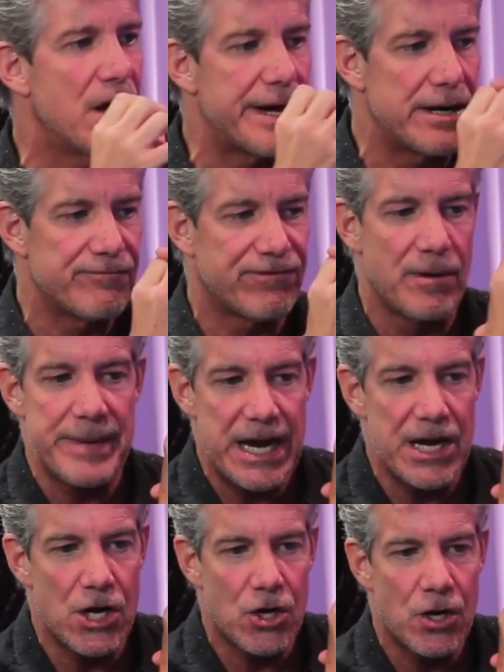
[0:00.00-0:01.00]
on it from
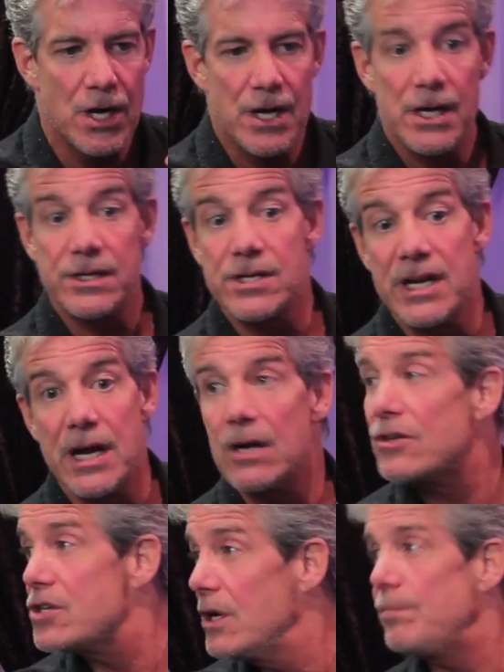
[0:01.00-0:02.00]
here to
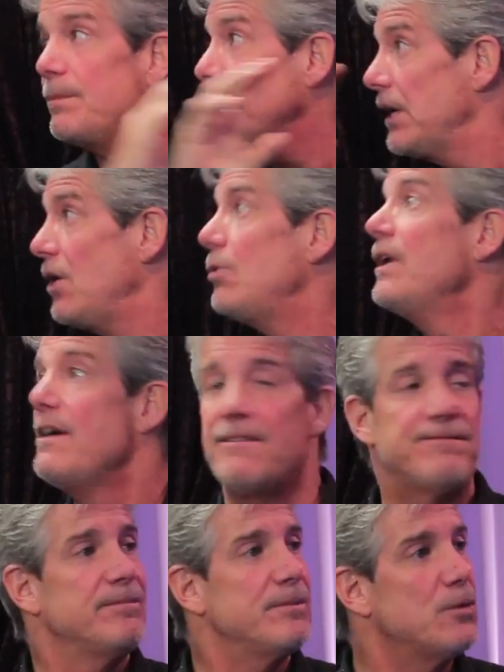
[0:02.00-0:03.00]
here to, you know,
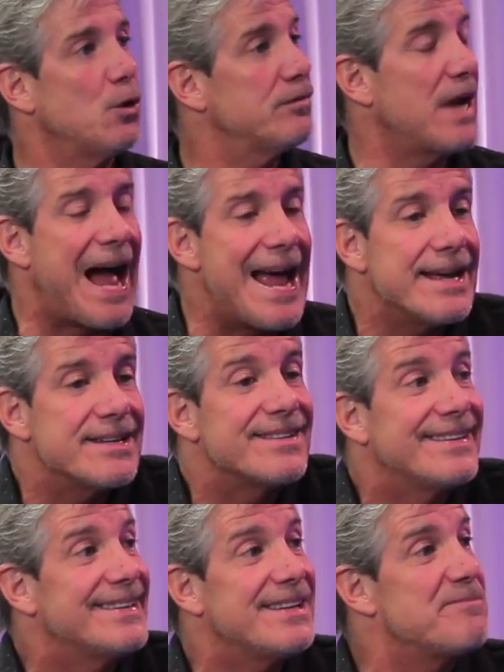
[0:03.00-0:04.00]
if, or,
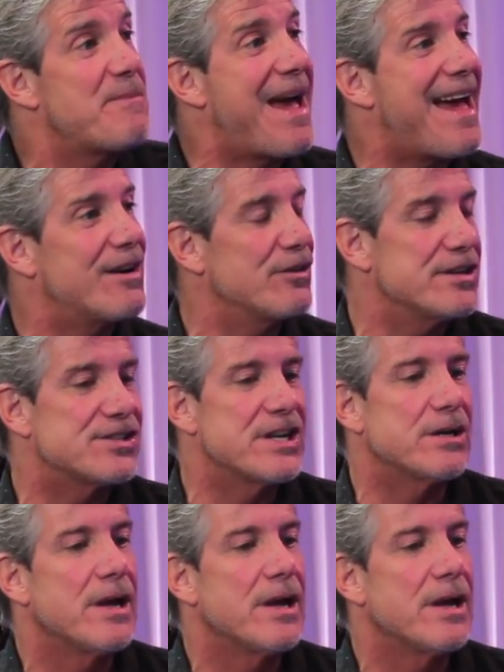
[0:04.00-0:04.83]
it doesn't matter, this yeah.